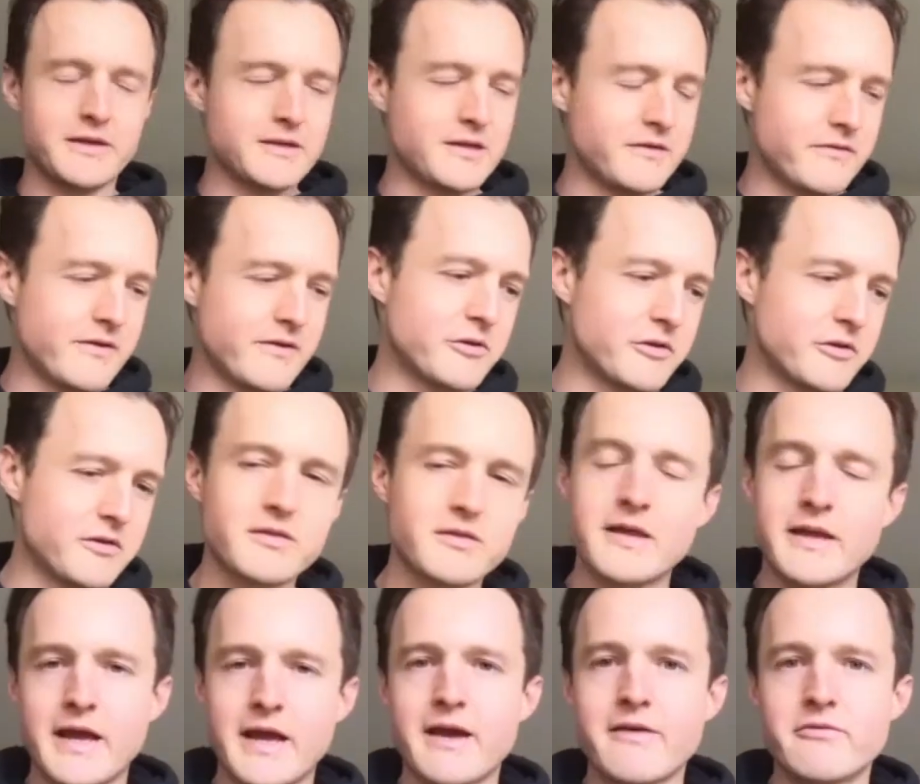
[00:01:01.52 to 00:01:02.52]
give everything
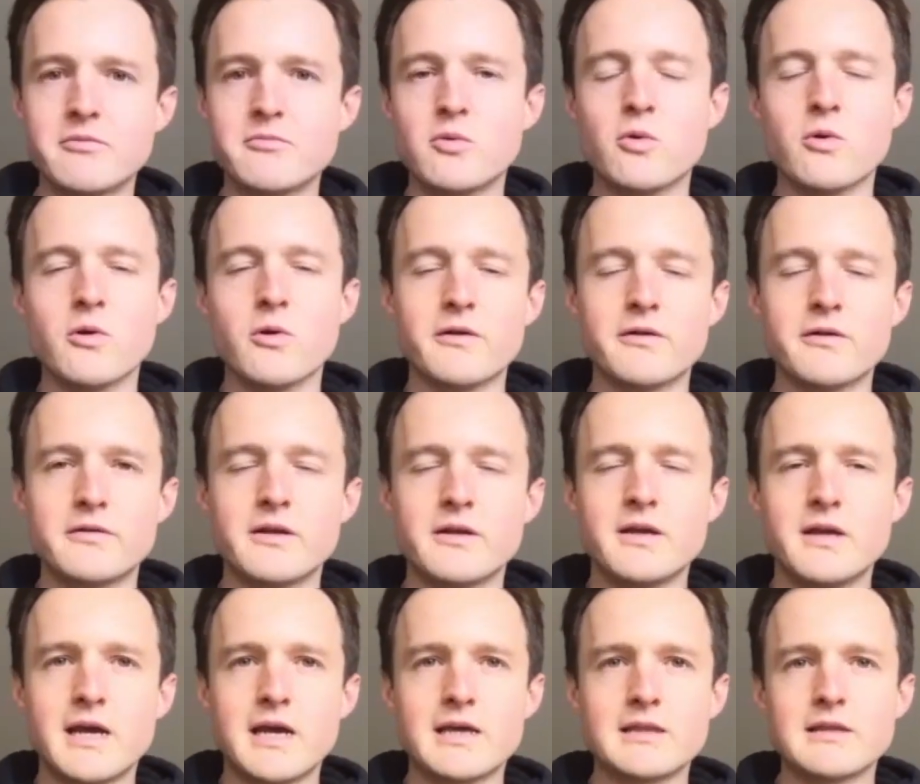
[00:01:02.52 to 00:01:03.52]
they have and more and
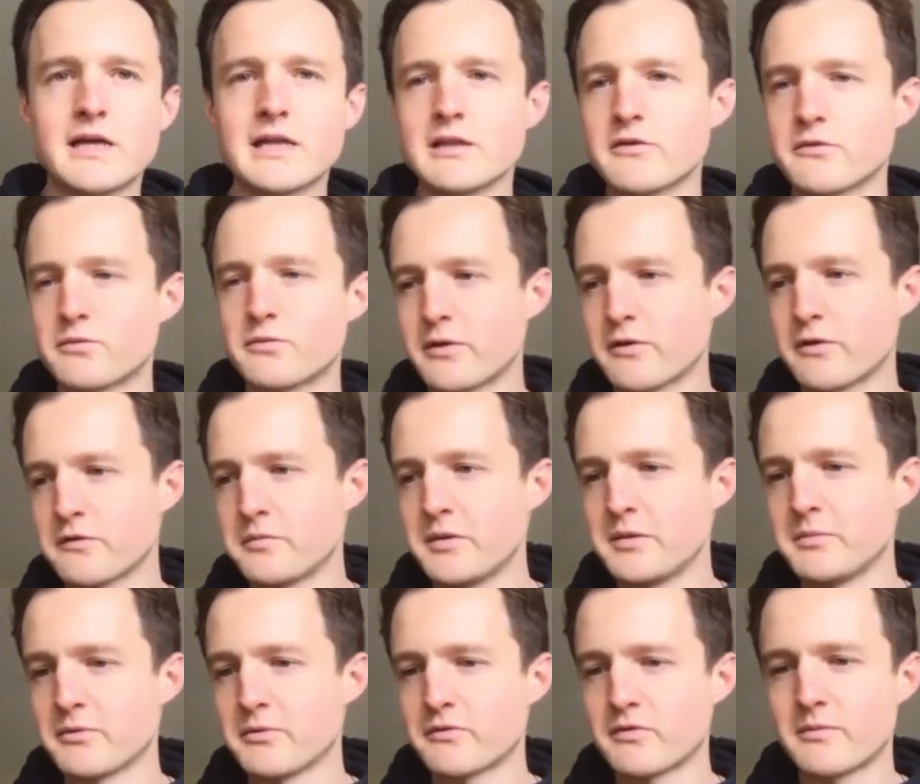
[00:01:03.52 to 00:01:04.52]
is one of those
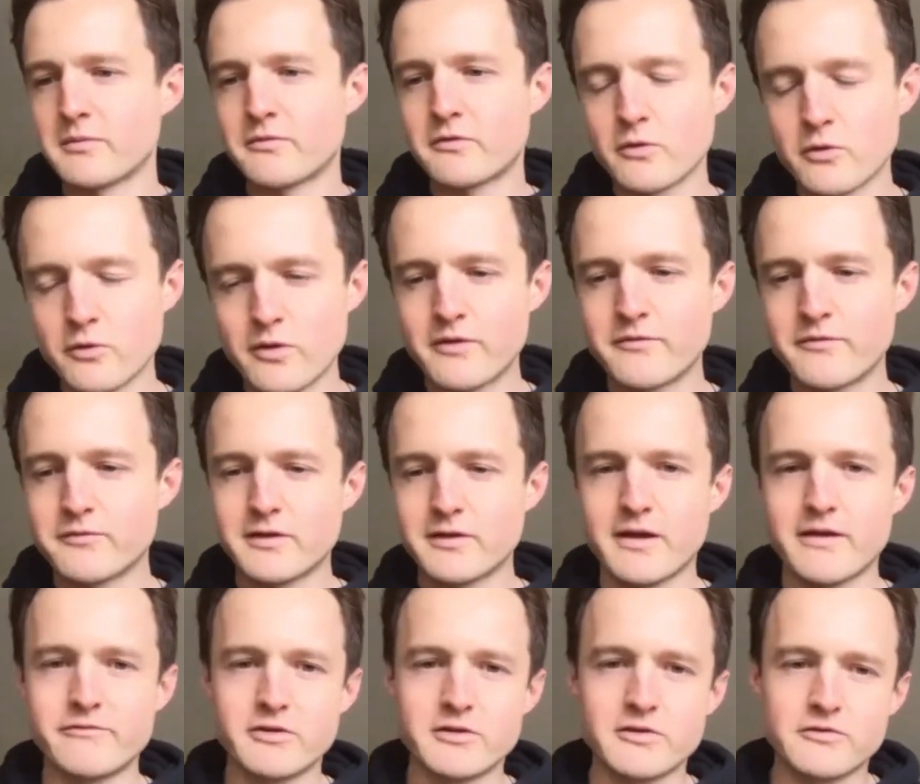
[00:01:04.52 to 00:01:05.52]
people so i'm so grateful to
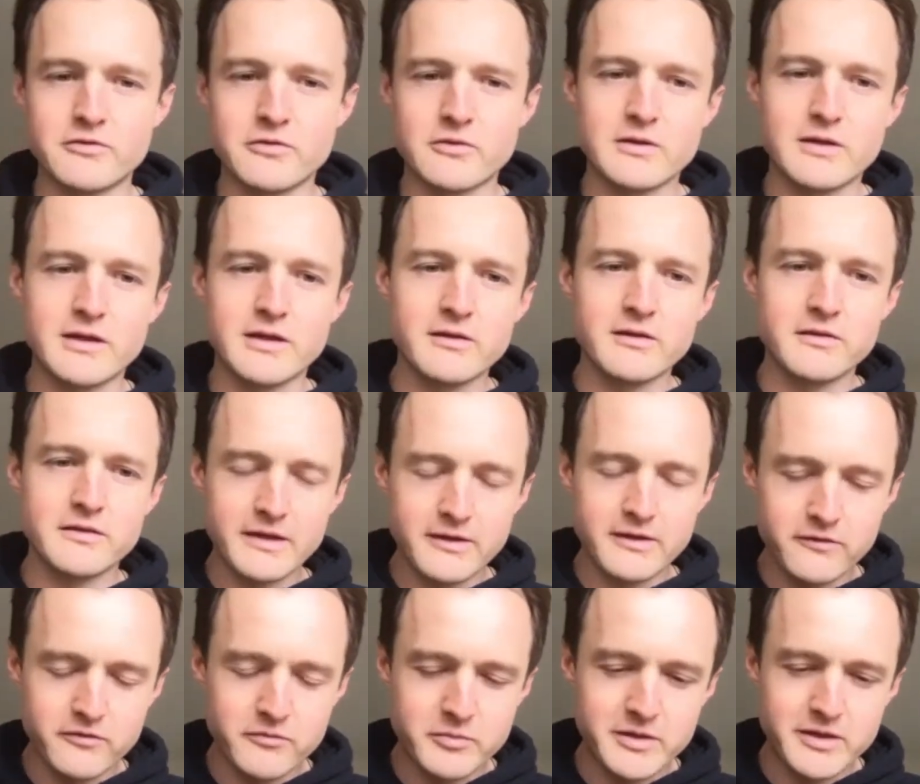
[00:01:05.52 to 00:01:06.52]
have you on the show leila thank
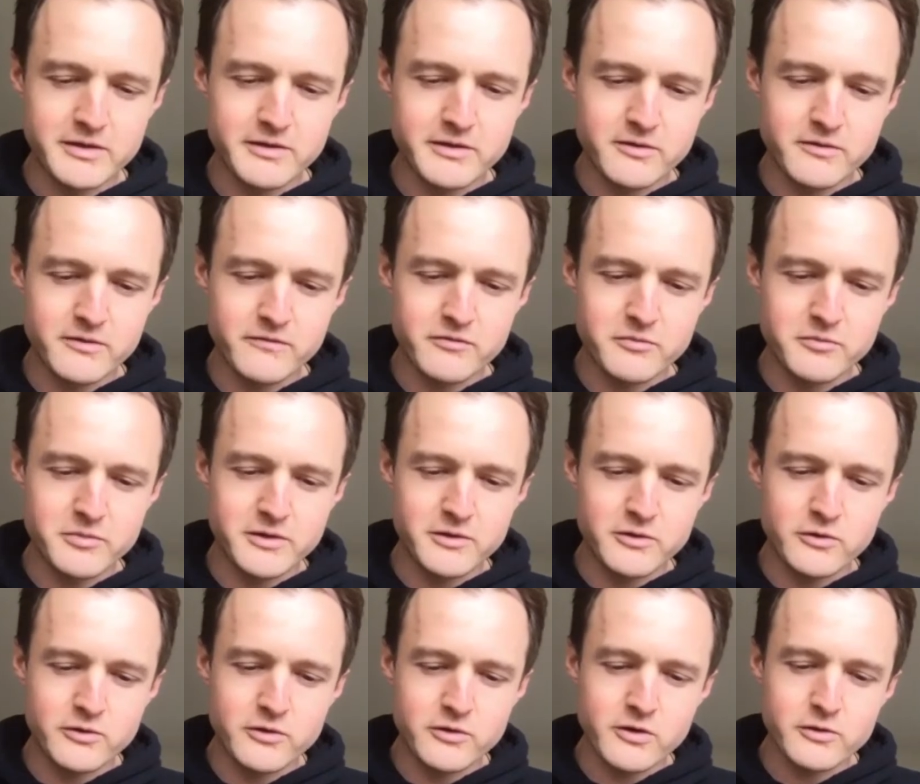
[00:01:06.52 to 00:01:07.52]
you for being here and for being
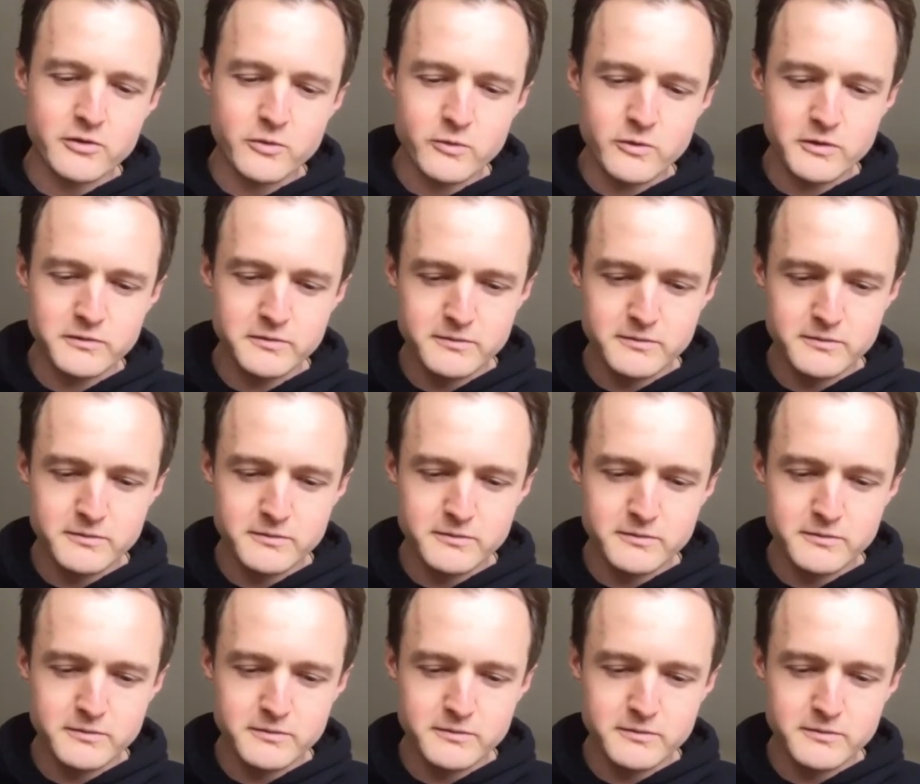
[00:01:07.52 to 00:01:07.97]
who you are in the world